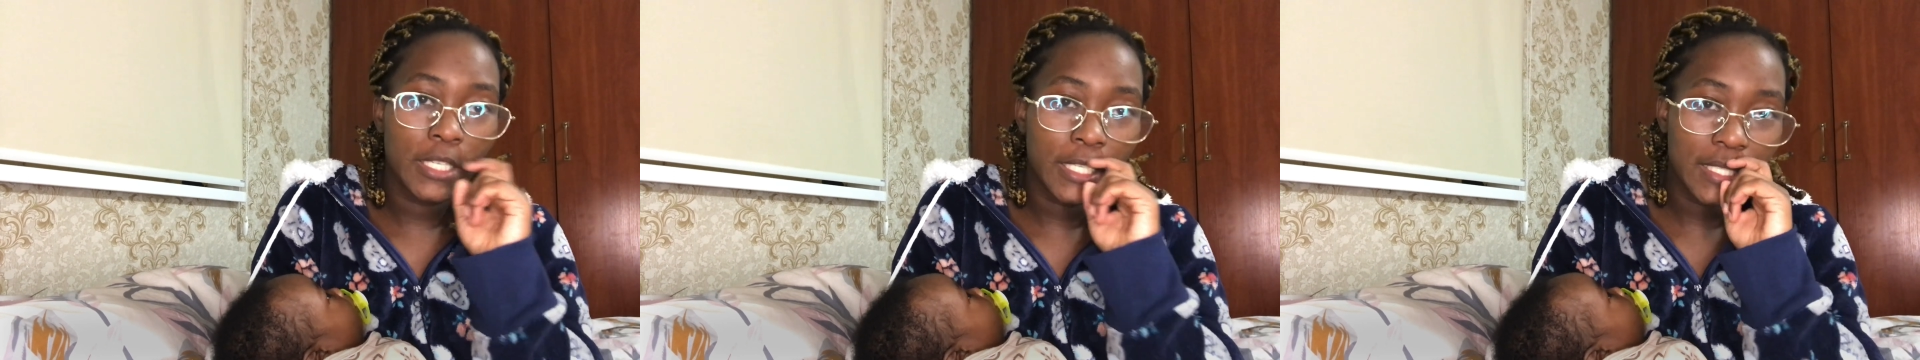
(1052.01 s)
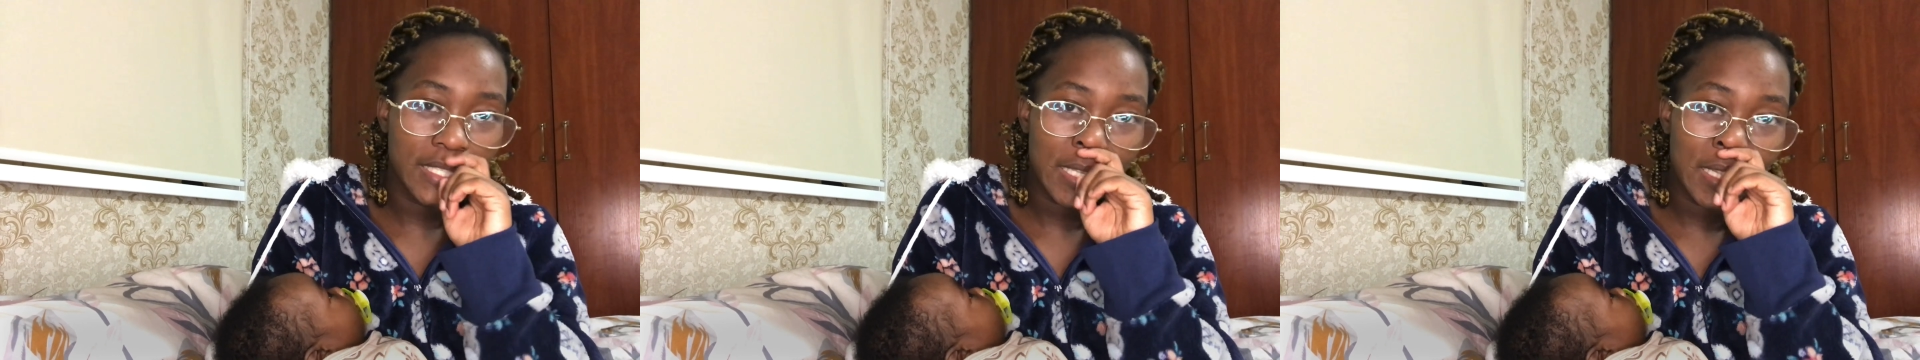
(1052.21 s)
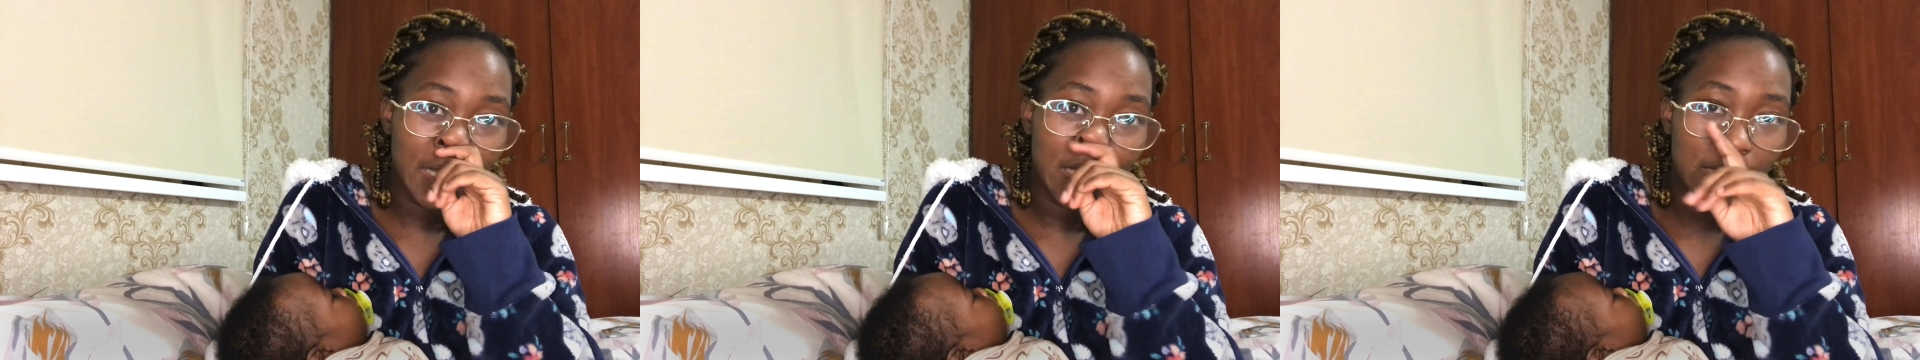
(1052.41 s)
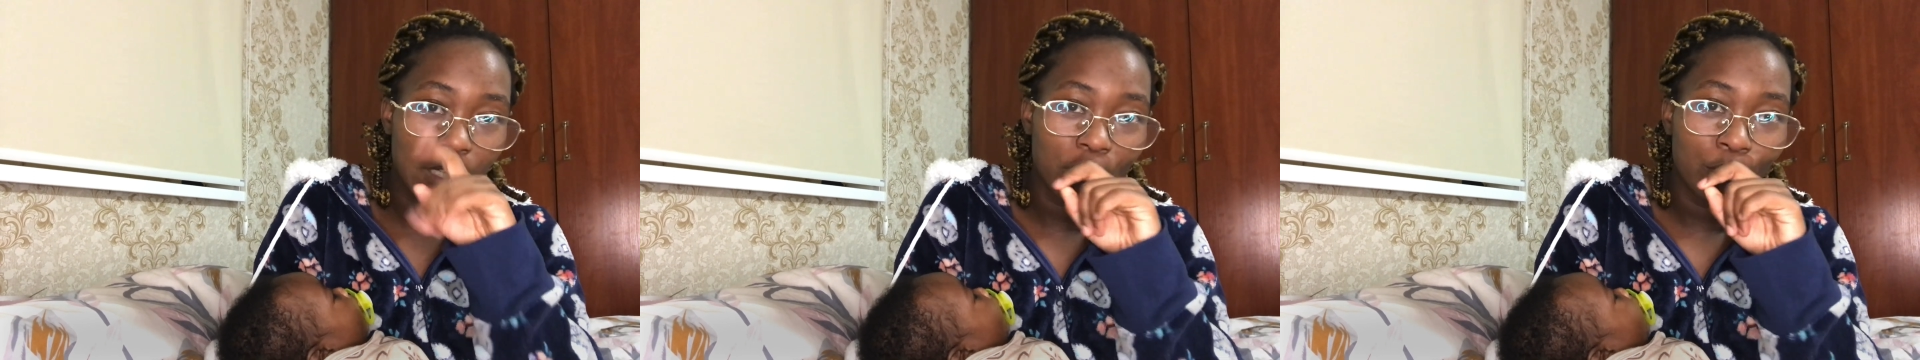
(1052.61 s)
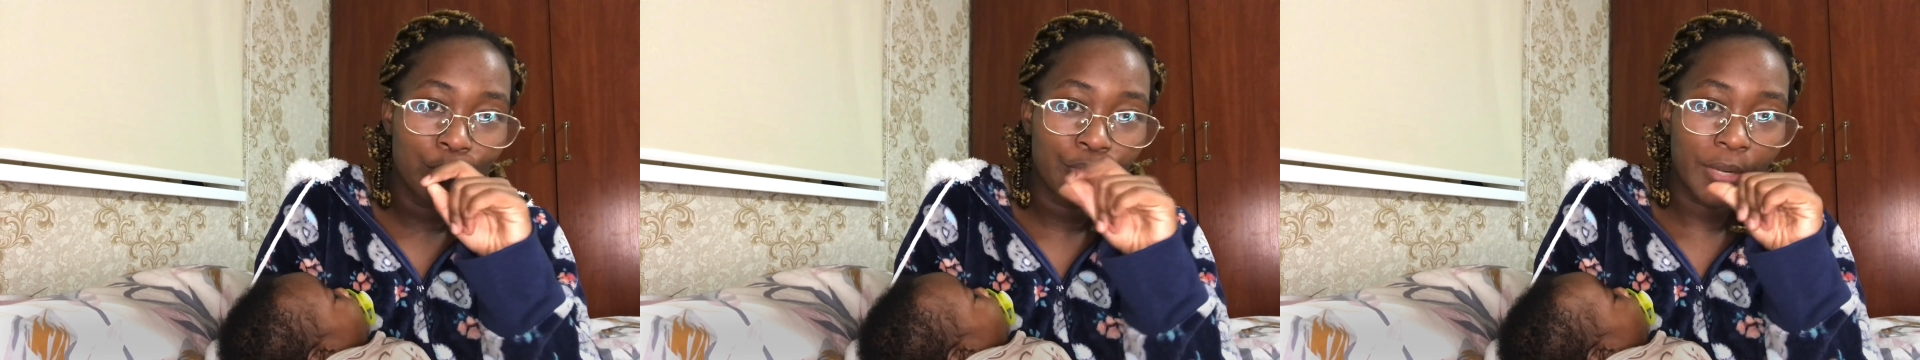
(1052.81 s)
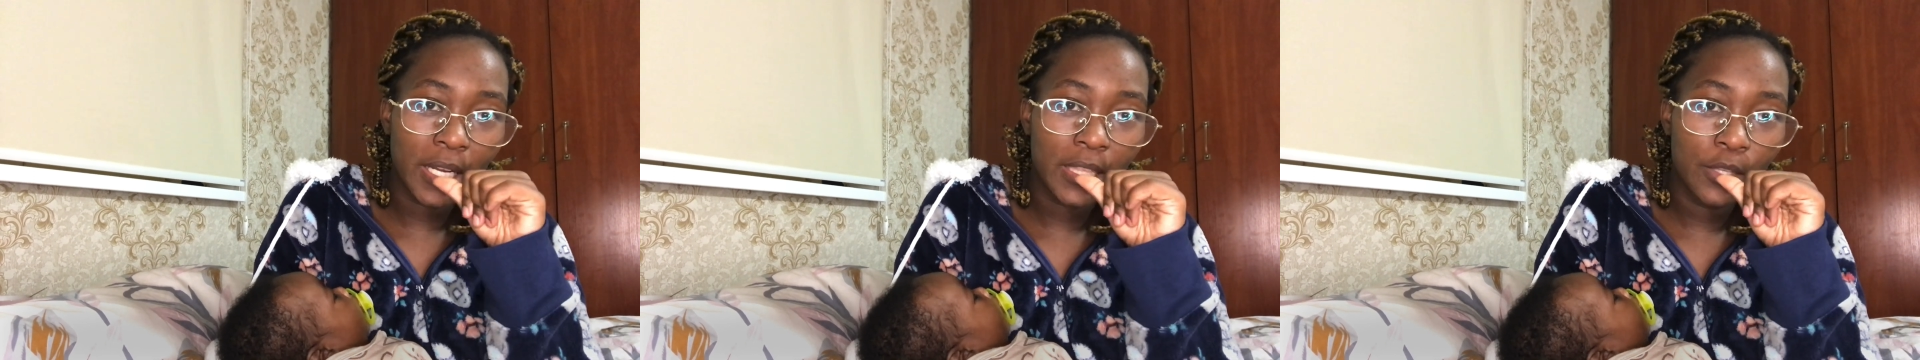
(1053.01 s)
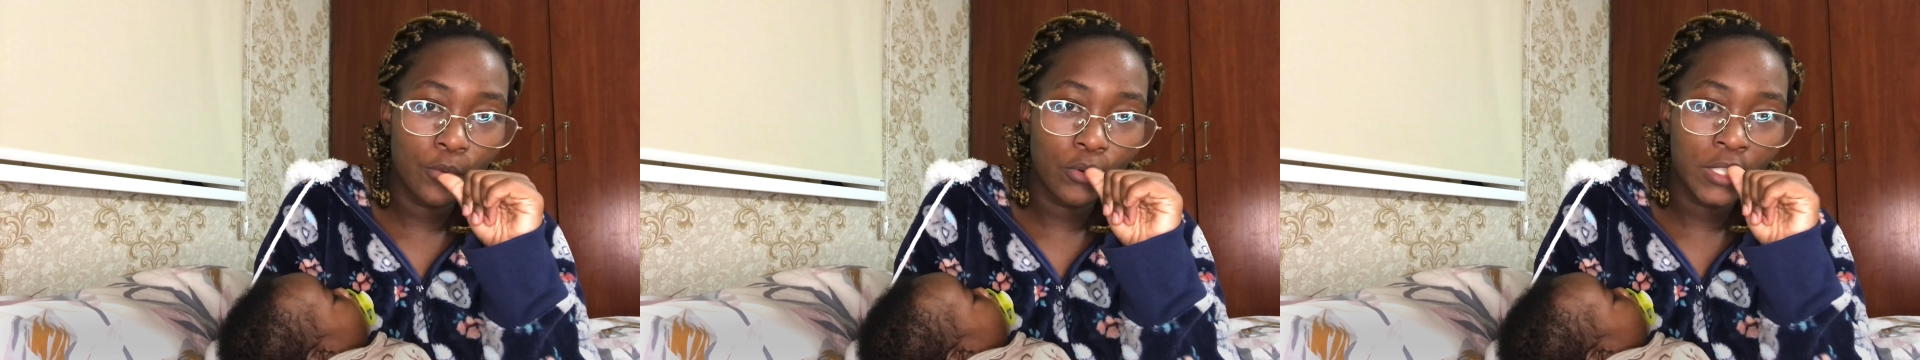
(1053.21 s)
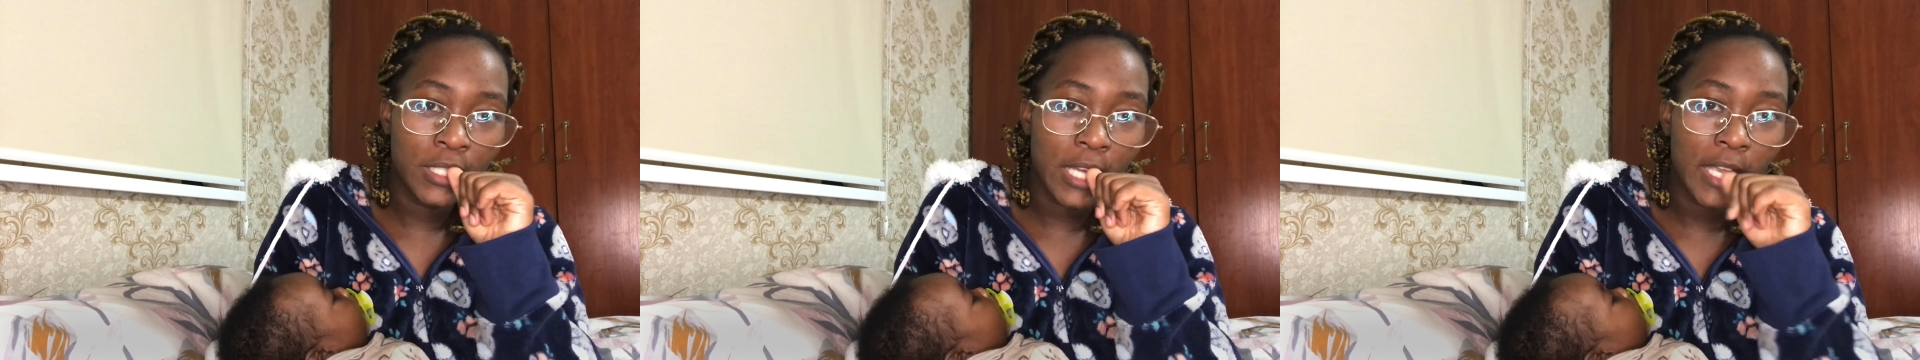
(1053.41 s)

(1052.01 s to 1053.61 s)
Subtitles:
inside, then they'll break the water.